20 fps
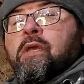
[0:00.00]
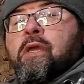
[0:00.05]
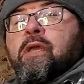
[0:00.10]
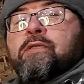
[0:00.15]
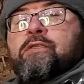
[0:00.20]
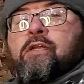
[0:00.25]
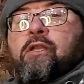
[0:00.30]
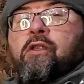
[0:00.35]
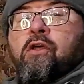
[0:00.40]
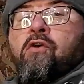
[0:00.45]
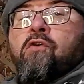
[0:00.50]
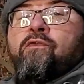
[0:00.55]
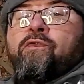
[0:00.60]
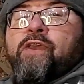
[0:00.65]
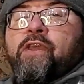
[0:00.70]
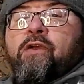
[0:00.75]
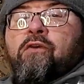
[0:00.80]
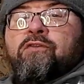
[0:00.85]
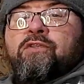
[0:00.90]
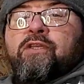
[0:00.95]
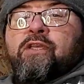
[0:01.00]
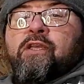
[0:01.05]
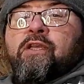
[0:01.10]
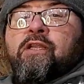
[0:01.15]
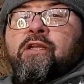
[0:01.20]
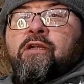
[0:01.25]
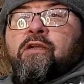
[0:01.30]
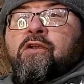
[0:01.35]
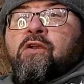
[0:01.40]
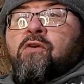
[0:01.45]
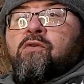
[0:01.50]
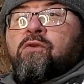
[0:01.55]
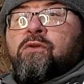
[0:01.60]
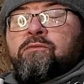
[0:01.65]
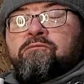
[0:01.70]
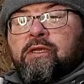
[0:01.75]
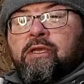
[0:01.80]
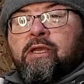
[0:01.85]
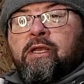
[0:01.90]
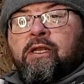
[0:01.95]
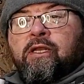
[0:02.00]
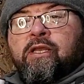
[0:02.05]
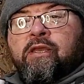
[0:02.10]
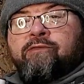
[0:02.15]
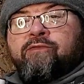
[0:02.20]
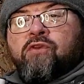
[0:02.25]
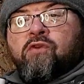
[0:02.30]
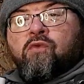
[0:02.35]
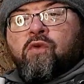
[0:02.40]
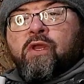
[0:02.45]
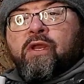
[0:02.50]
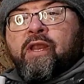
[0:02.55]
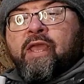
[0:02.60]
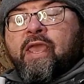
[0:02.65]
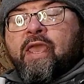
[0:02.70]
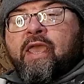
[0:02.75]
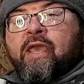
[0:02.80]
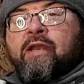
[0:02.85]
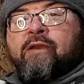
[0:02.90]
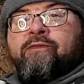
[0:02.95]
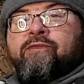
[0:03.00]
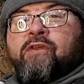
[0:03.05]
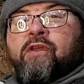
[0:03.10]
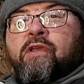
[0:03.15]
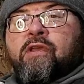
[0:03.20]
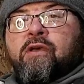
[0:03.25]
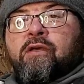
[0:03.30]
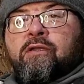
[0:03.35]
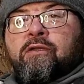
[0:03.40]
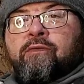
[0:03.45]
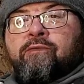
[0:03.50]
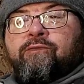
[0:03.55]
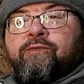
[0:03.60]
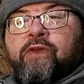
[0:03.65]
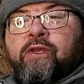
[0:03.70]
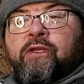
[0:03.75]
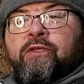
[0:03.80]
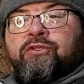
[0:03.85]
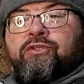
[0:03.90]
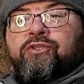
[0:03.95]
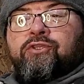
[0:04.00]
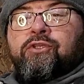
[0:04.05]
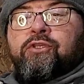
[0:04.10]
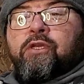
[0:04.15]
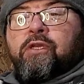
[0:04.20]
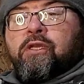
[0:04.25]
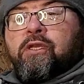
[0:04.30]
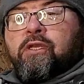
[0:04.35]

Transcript: It's a low VOC clear coat. It'll give you an end of the gun finish.